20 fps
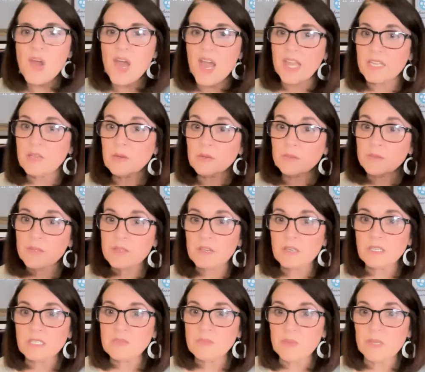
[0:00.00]
anyone with
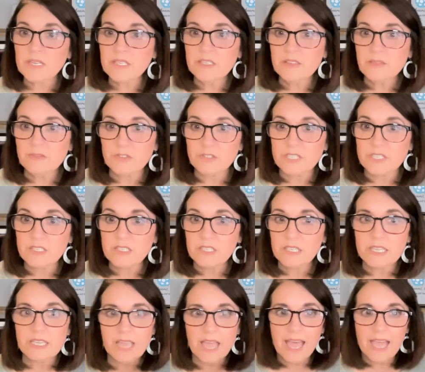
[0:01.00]
unexplained
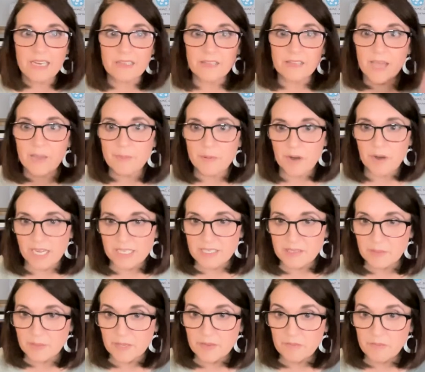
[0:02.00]
infertility had a
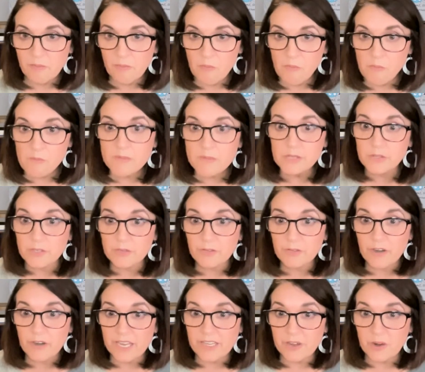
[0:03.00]
laparoscopy to look
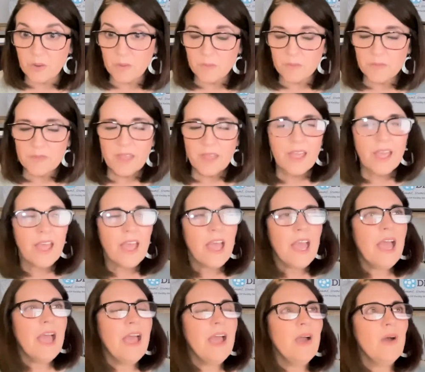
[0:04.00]
for endo.
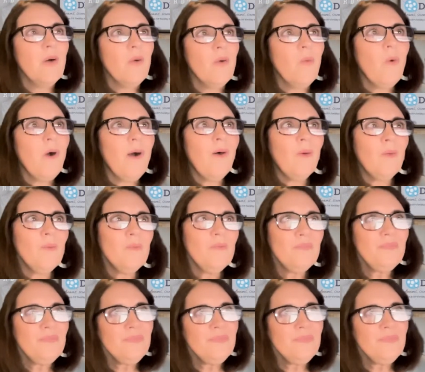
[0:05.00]
Well,